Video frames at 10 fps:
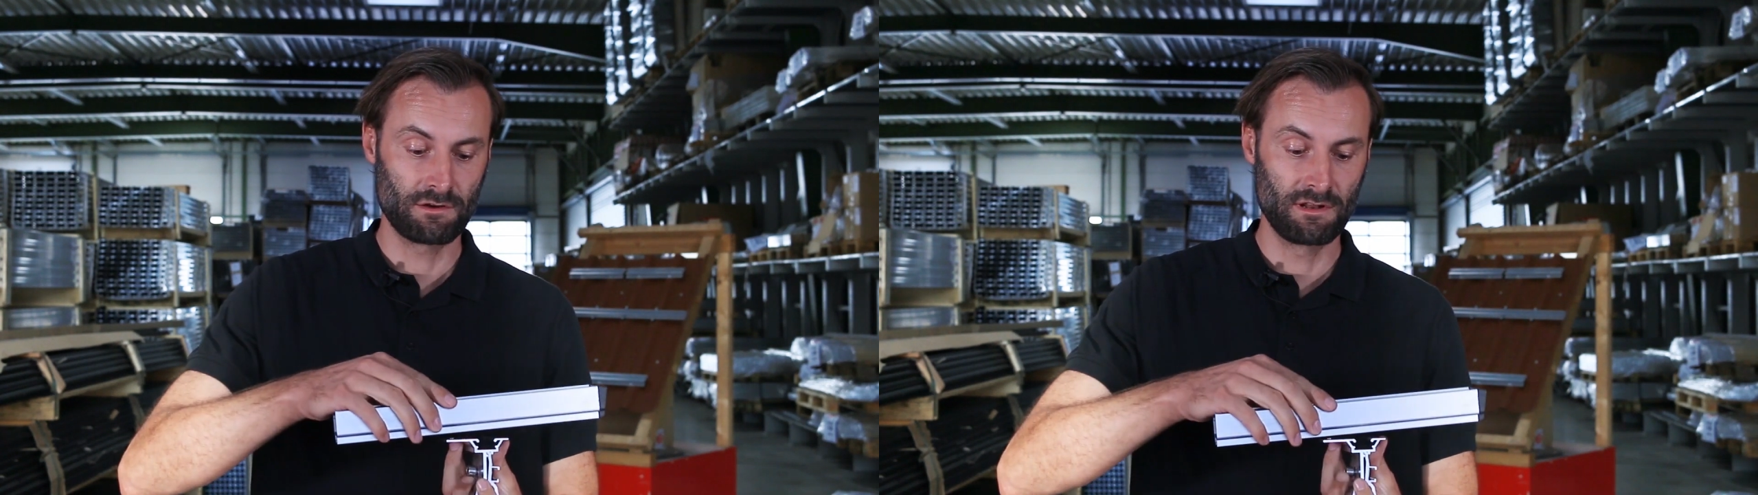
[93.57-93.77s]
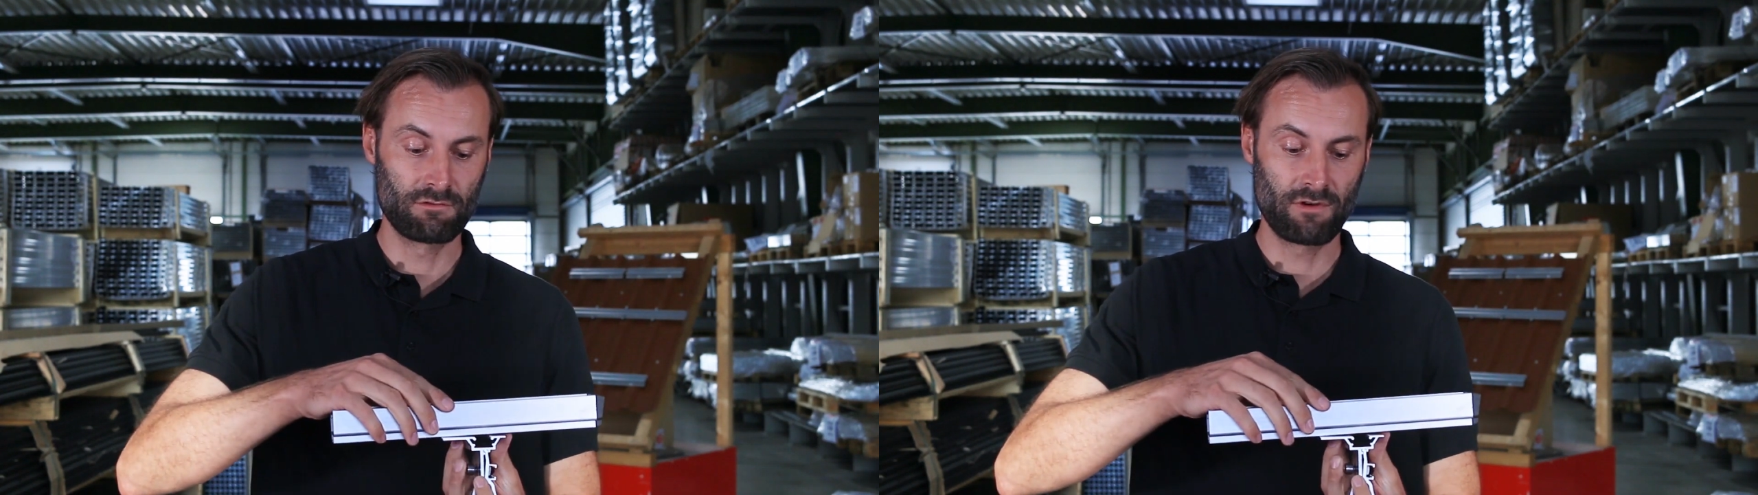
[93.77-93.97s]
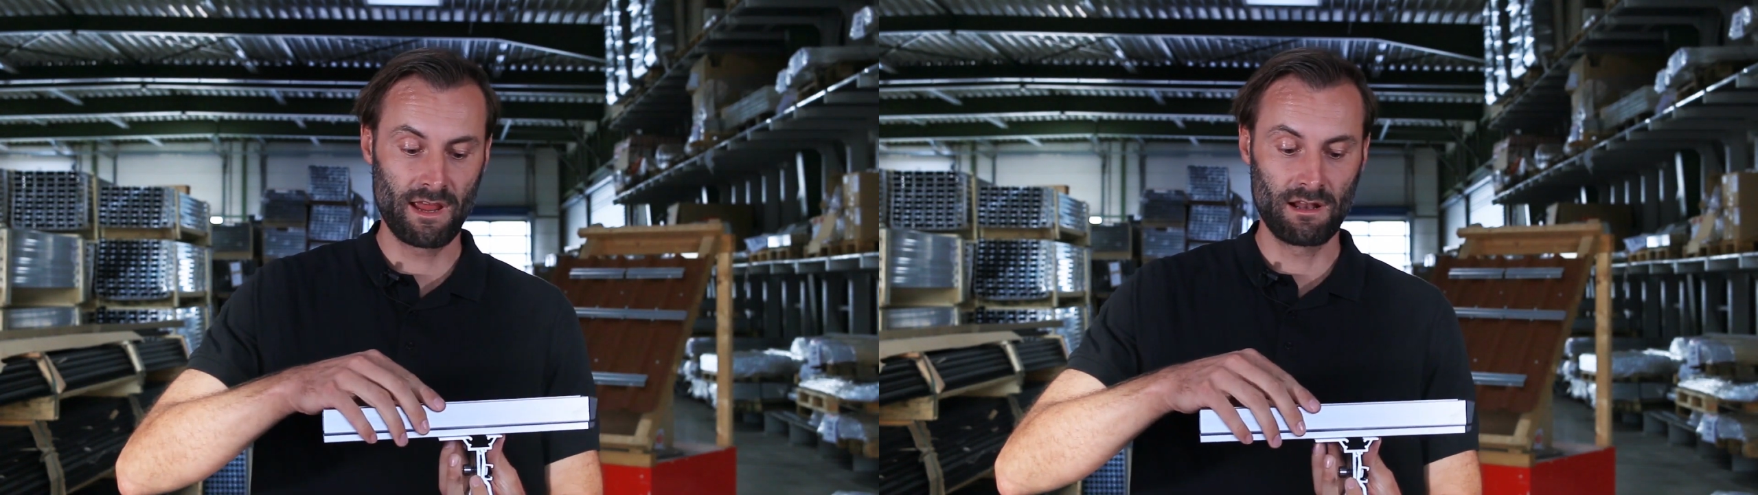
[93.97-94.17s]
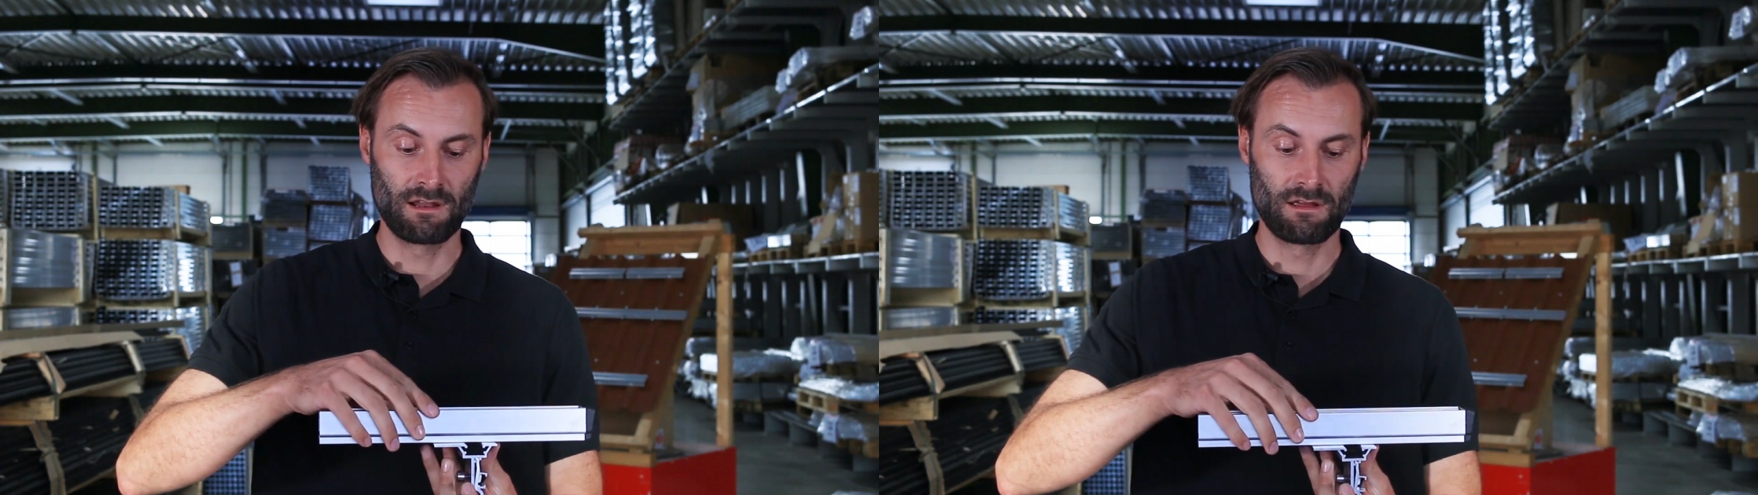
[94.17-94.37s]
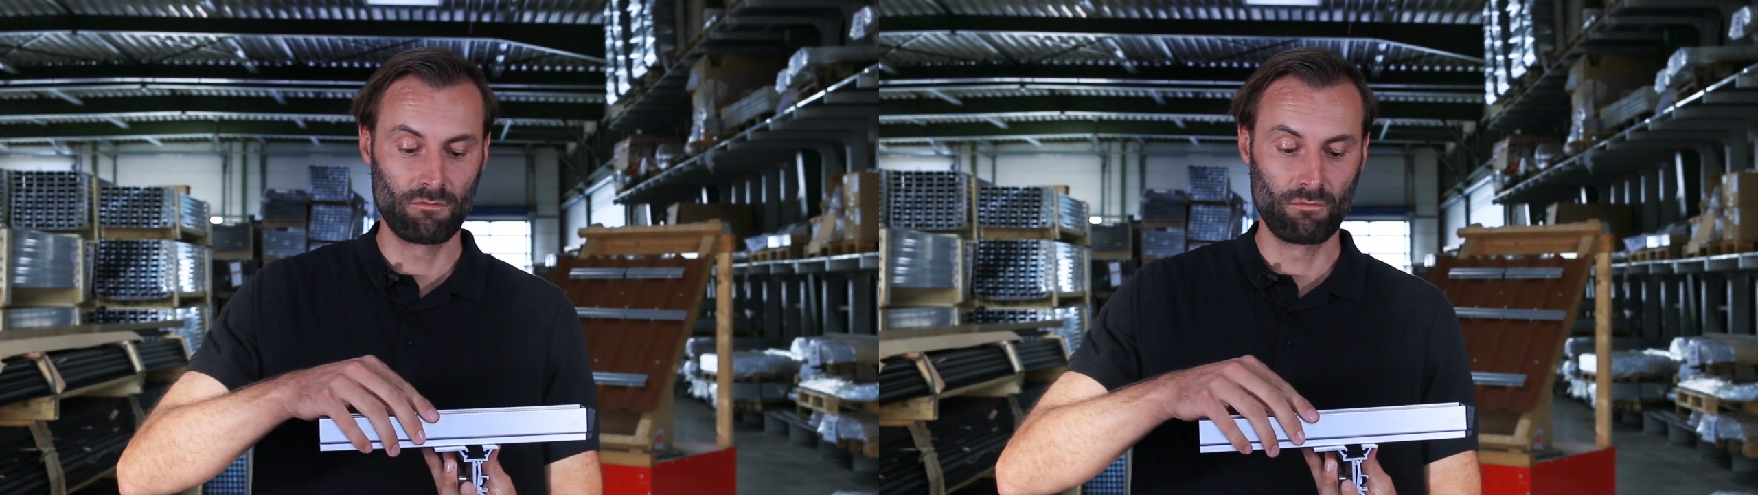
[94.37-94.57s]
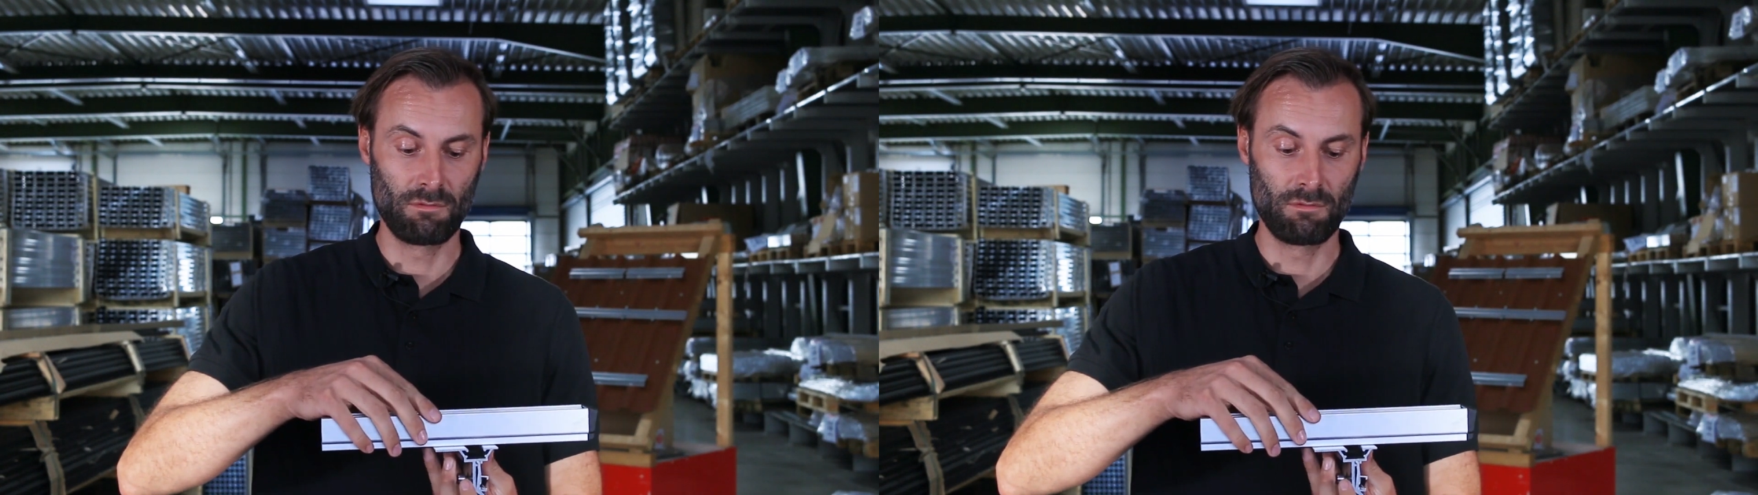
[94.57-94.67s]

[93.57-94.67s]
SolidRail